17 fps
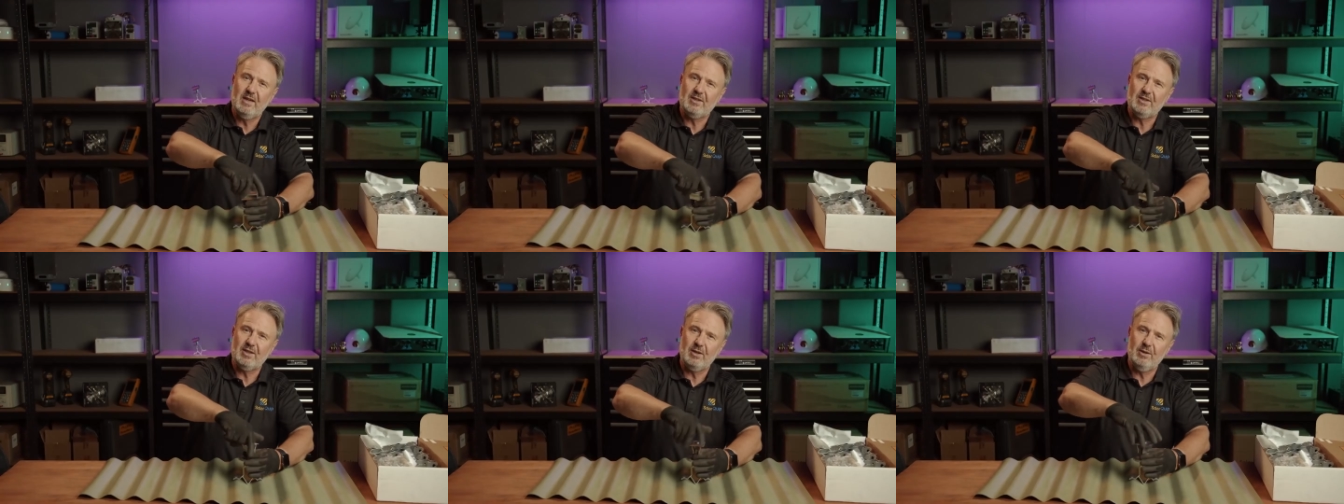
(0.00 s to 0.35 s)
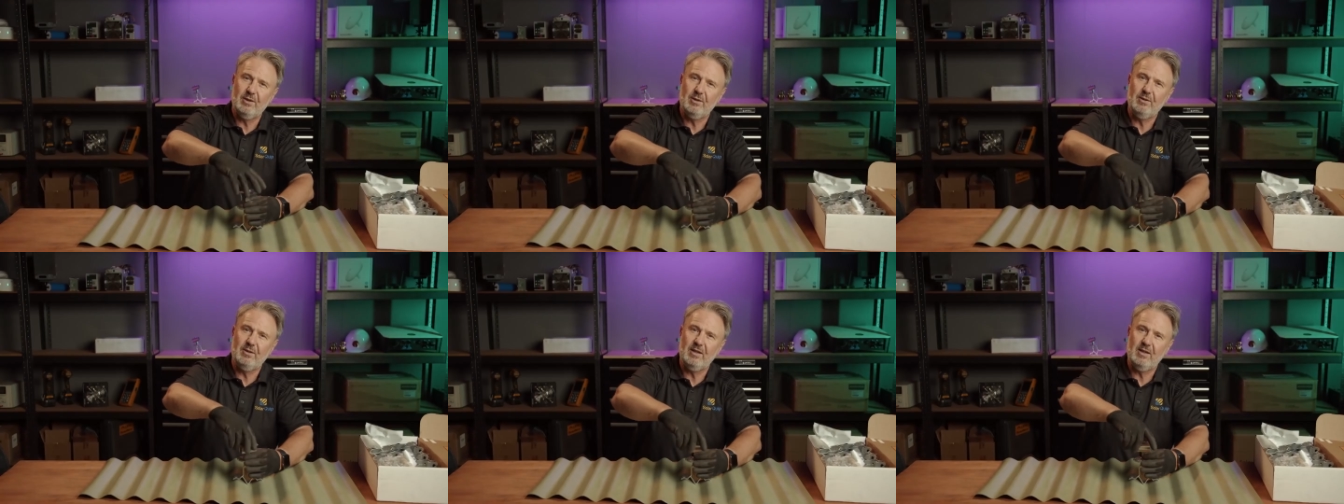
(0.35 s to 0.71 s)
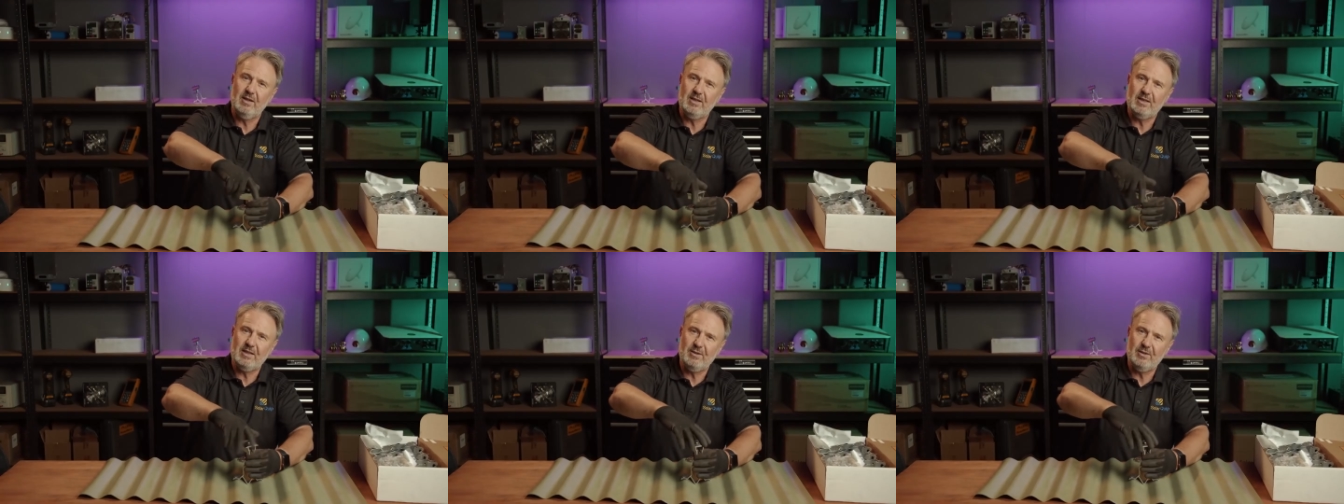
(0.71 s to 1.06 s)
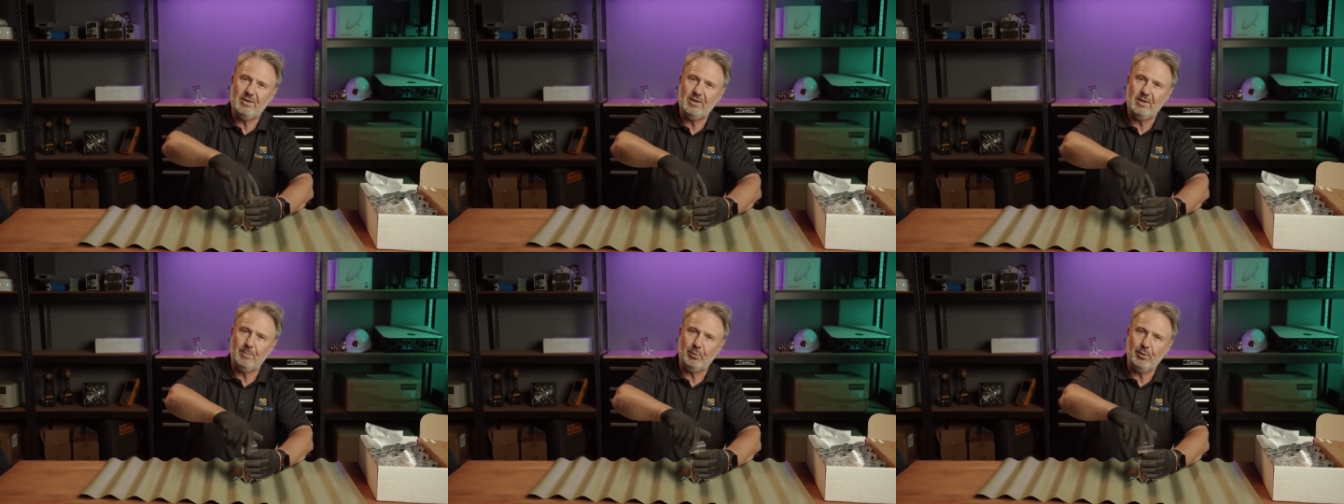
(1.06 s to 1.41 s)
So the idea
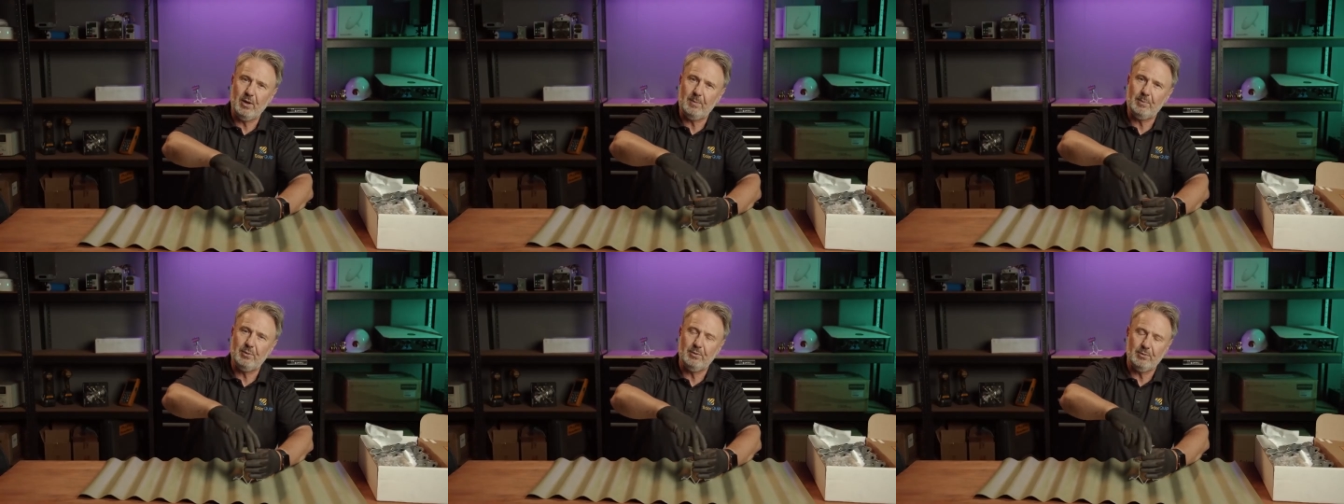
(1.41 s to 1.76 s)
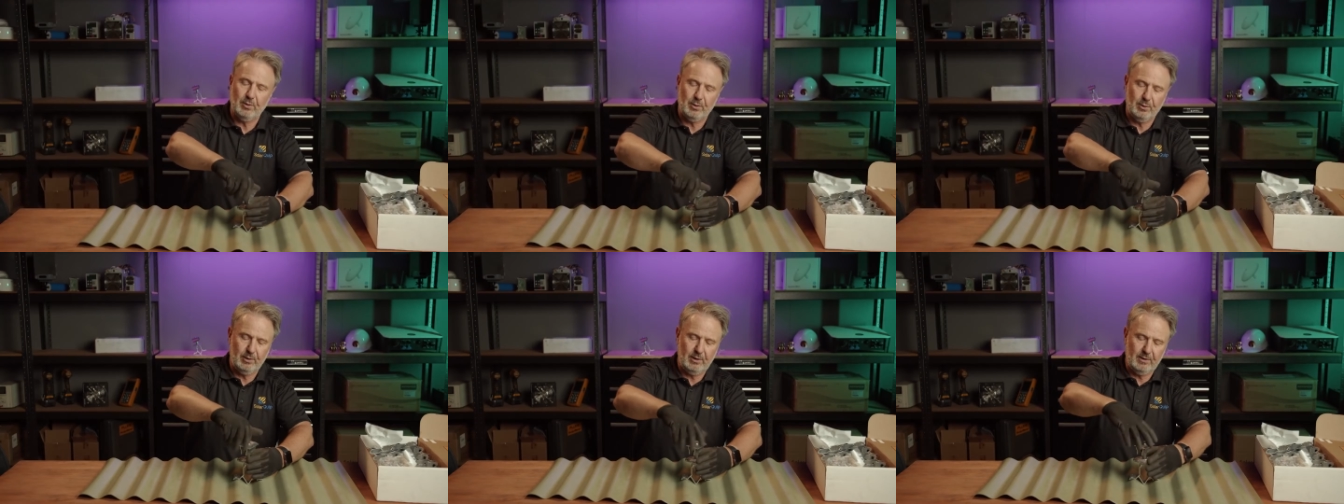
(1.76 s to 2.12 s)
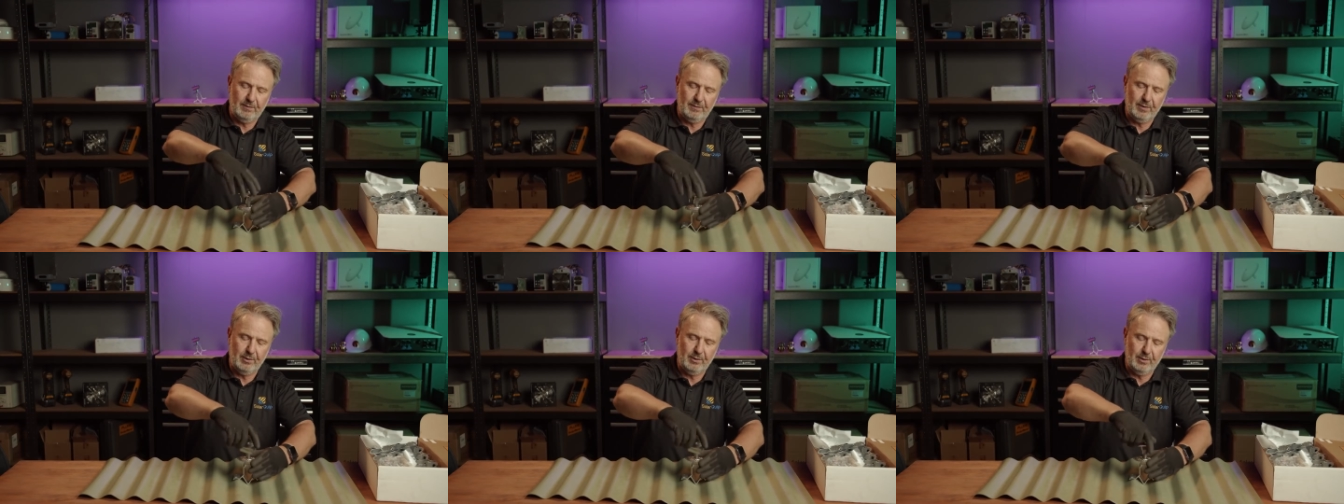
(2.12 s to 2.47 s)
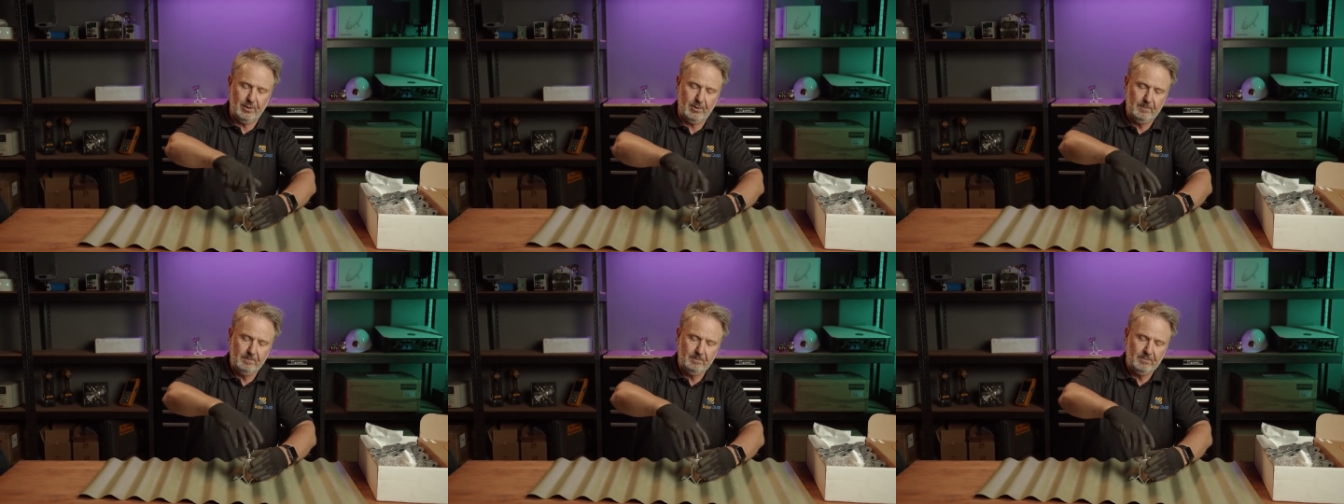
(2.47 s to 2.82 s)
is you prep all of
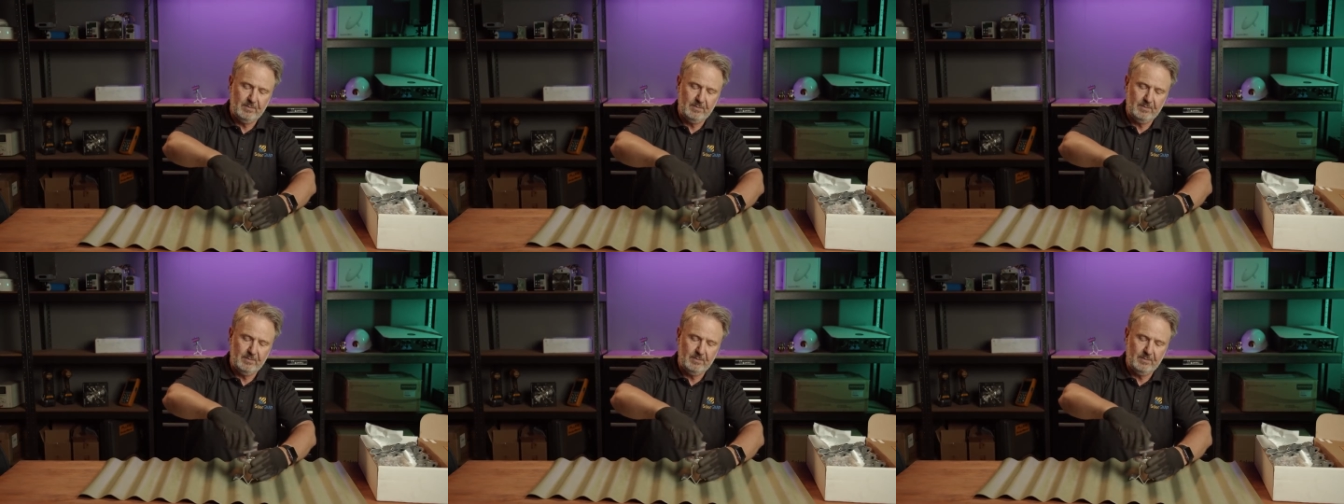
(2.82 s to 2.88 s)
your